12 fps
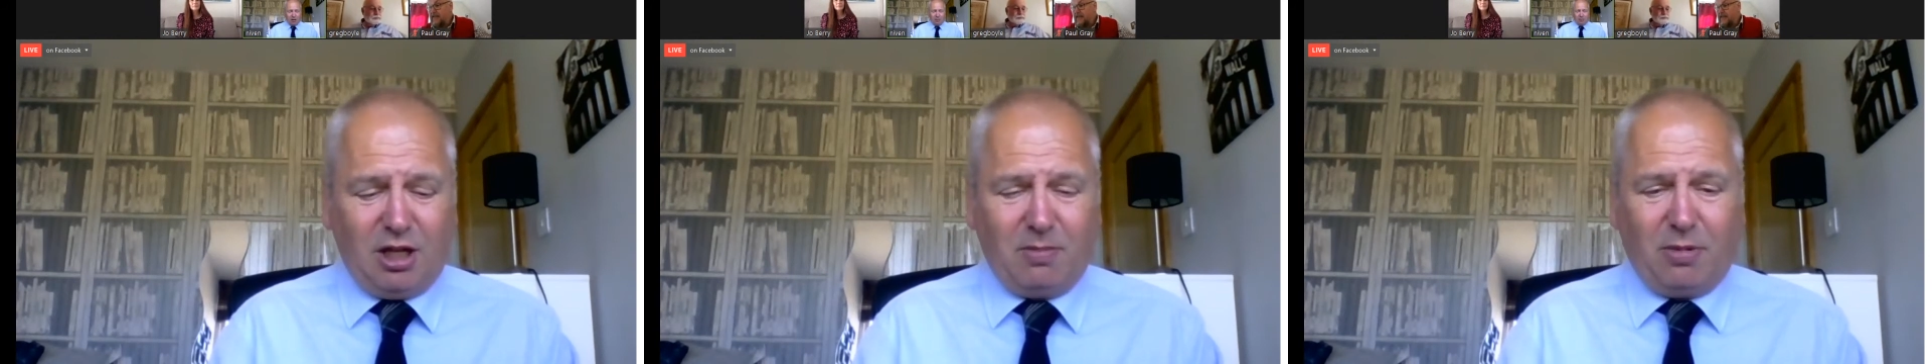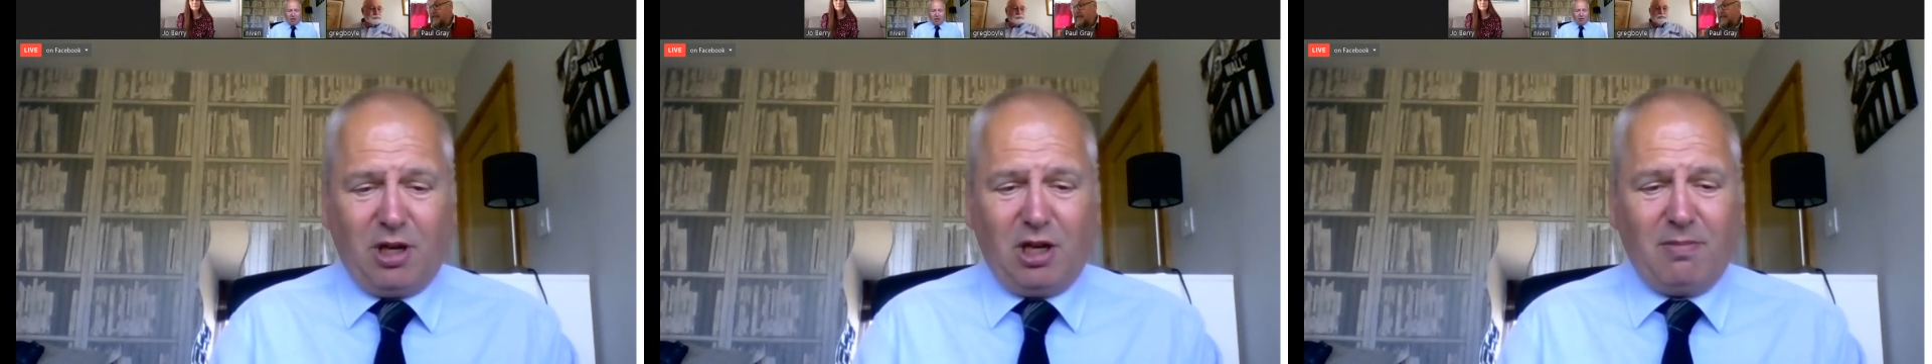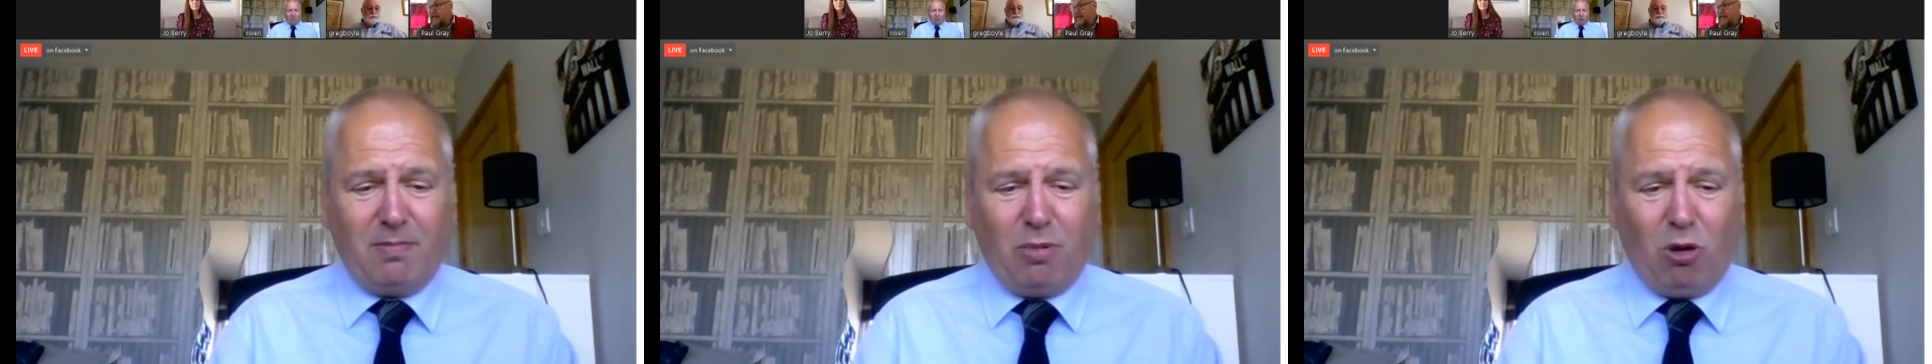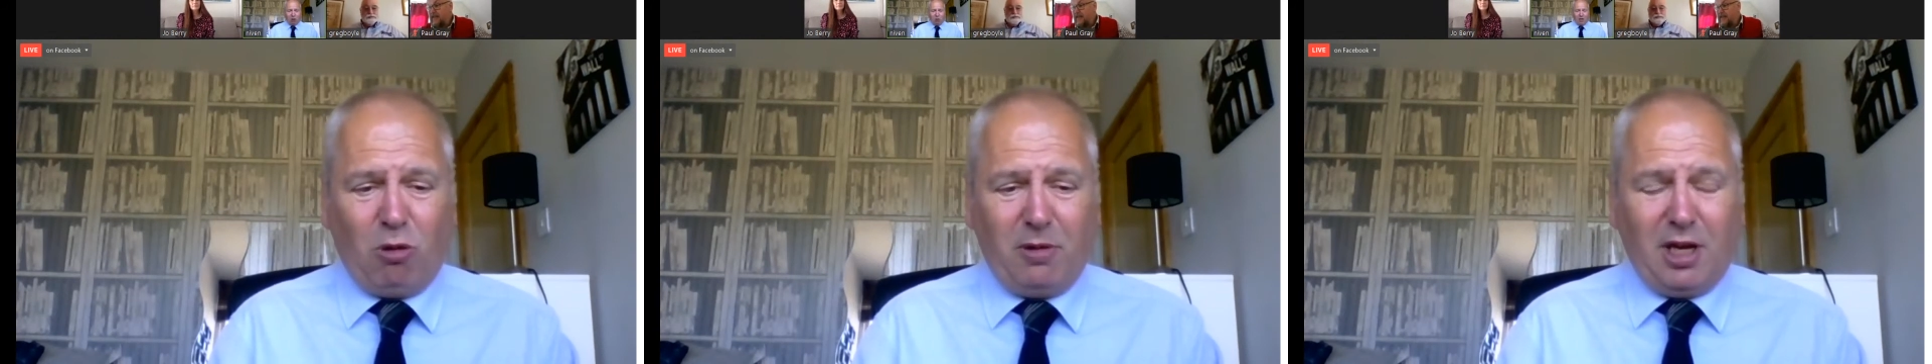the Brighton
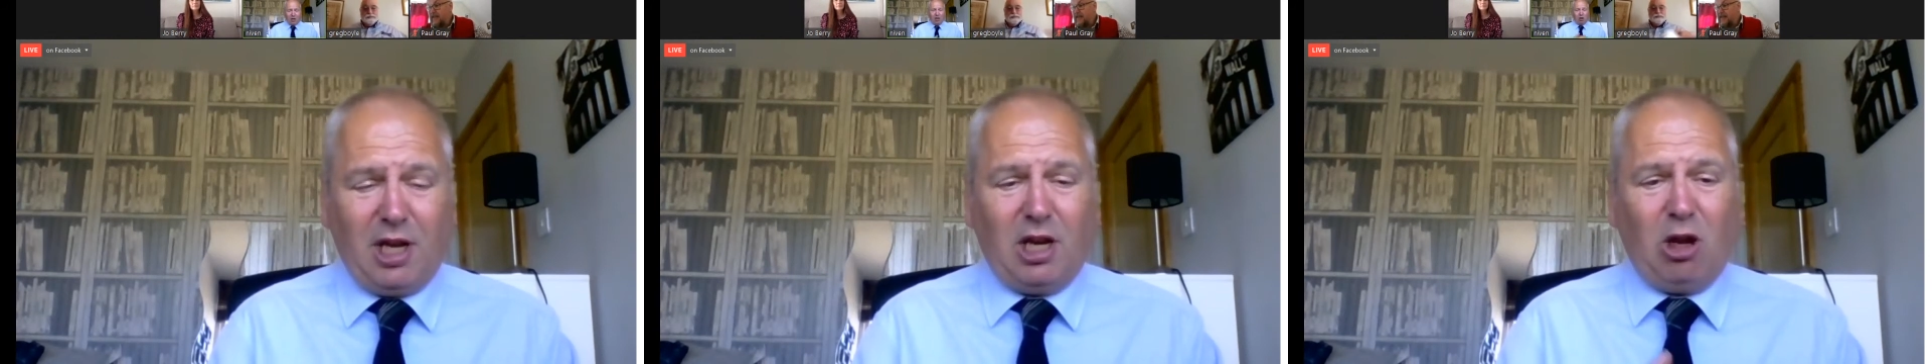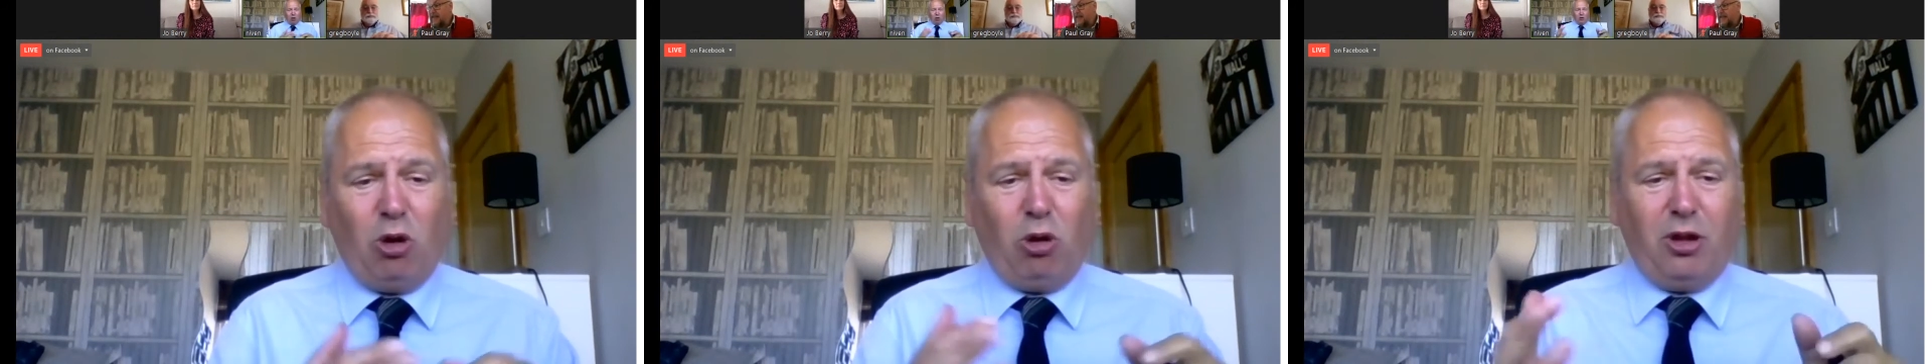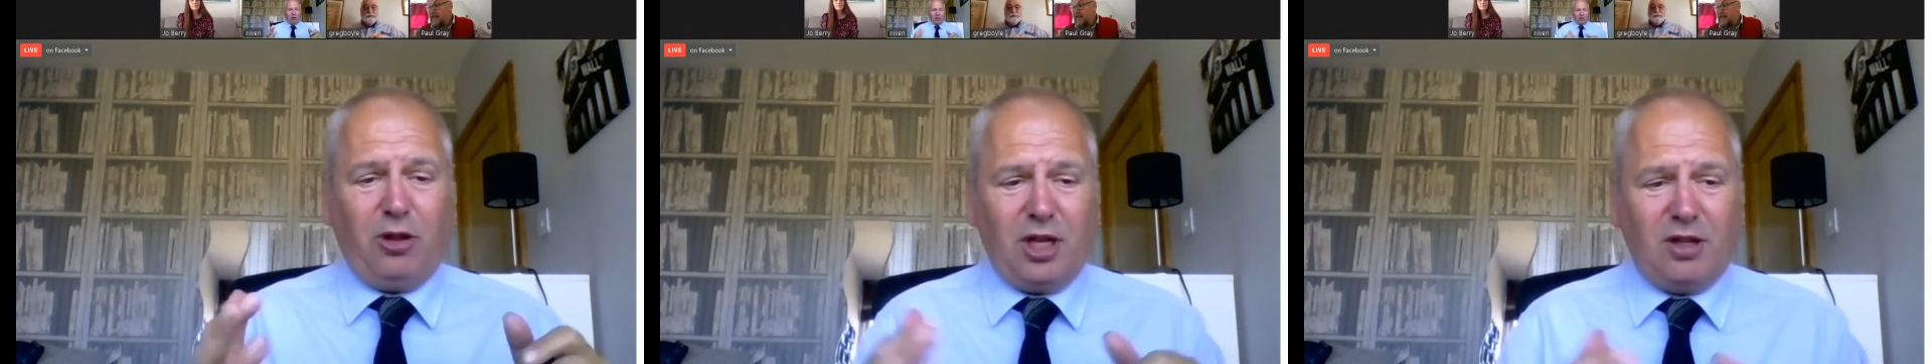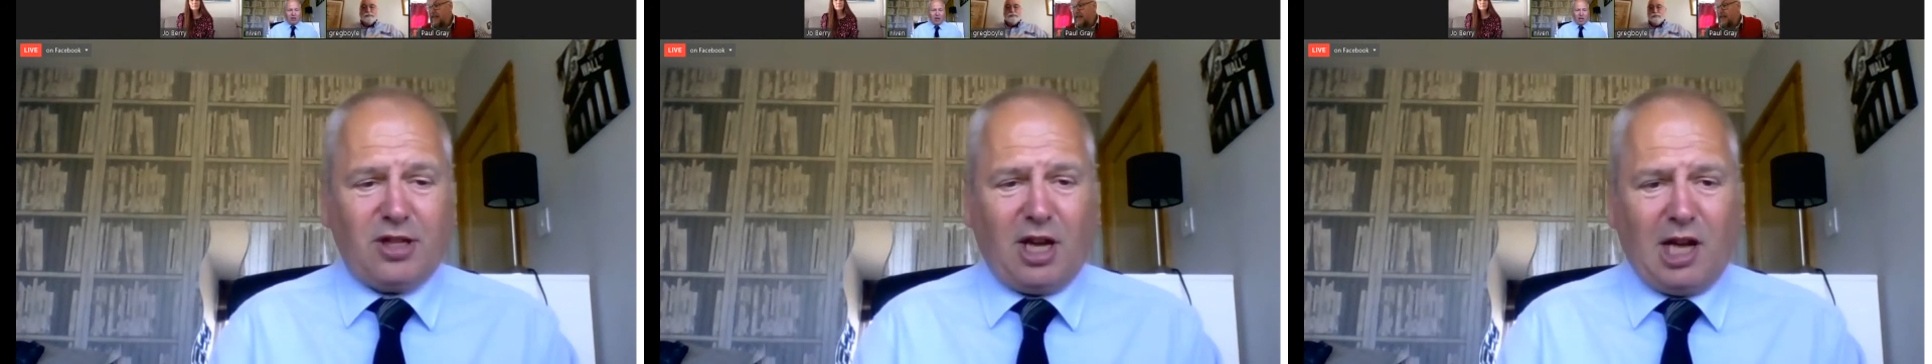bombing, and all the
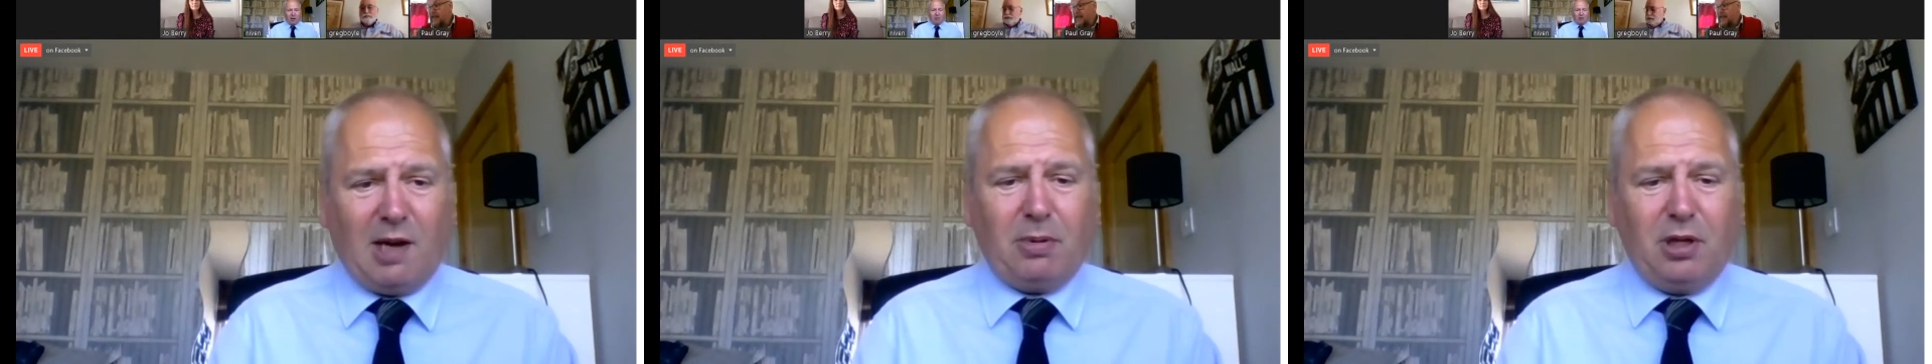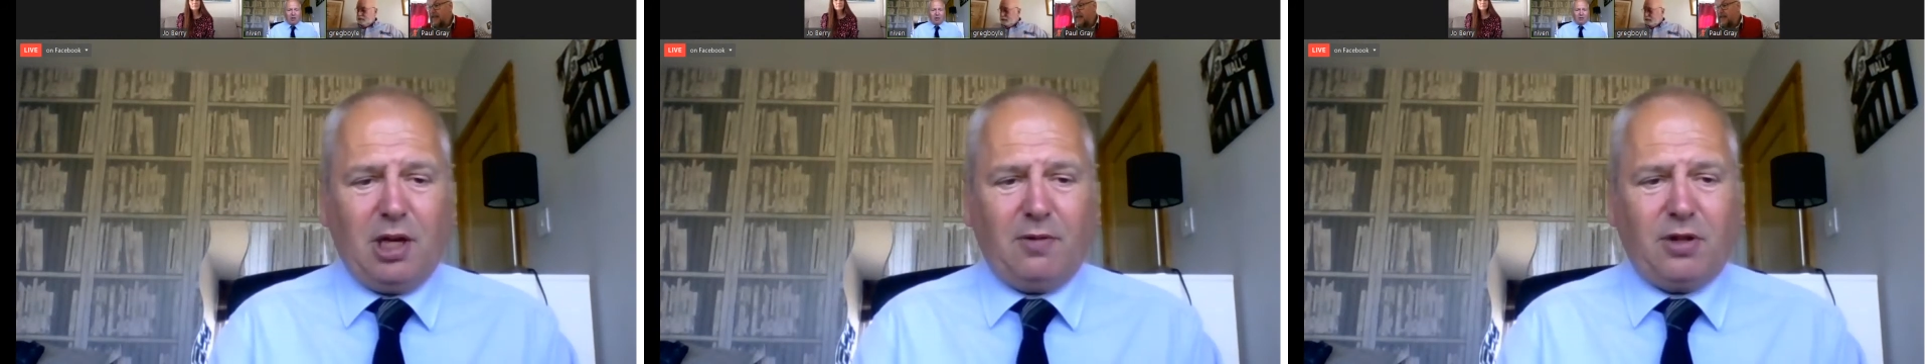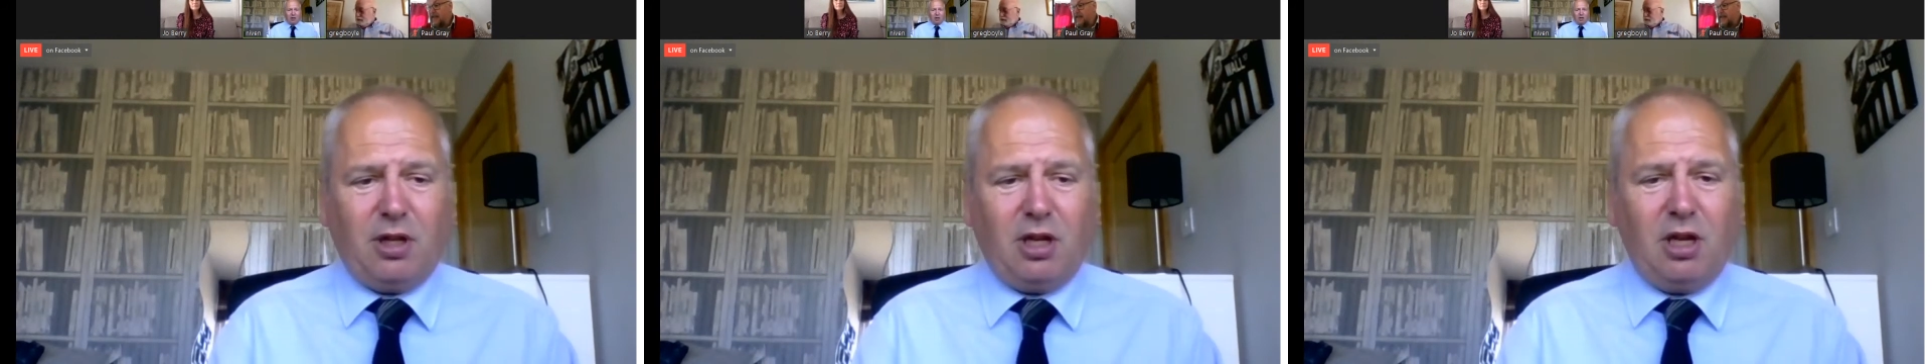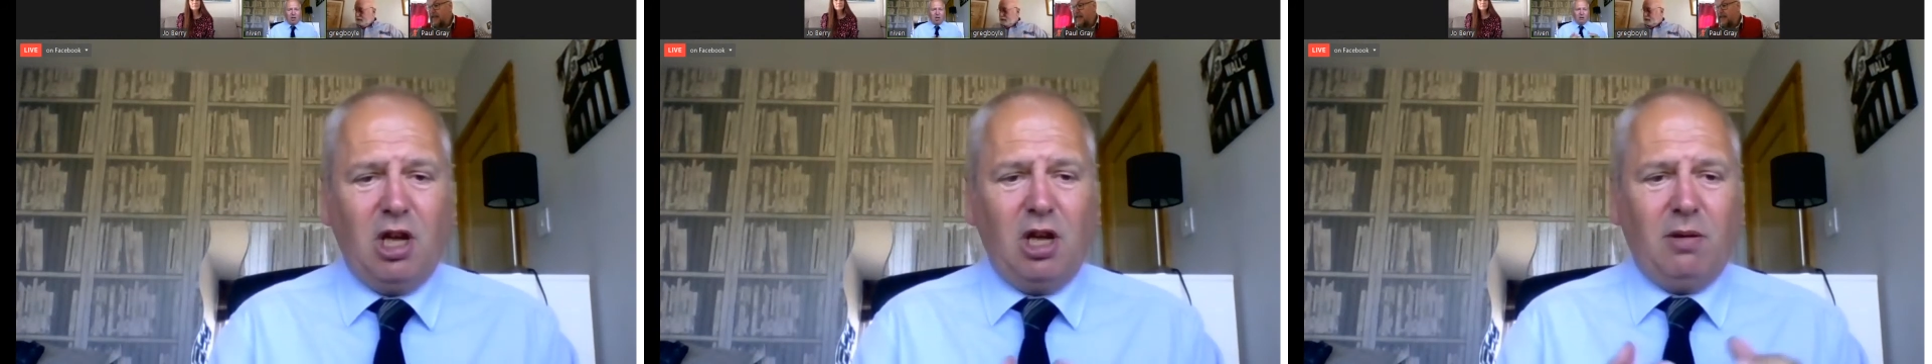things that happened after
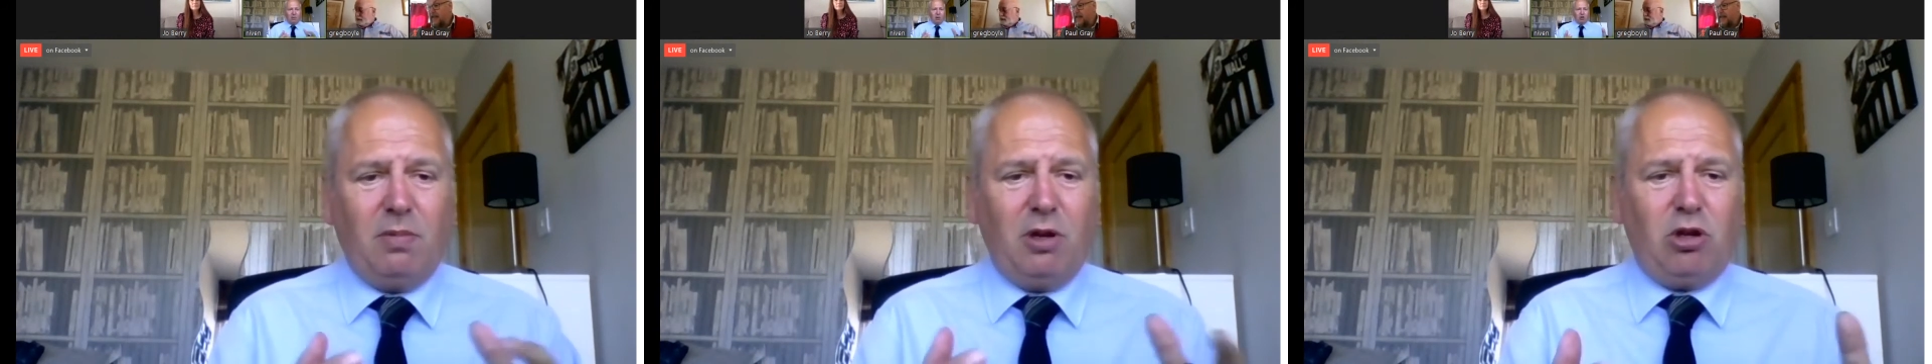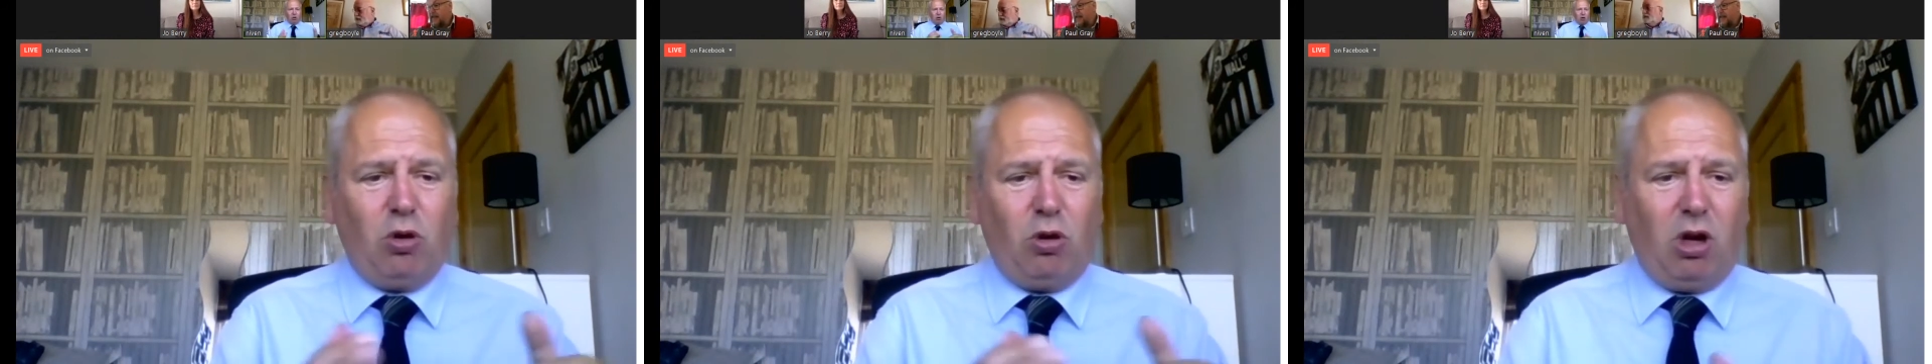that. But Jo,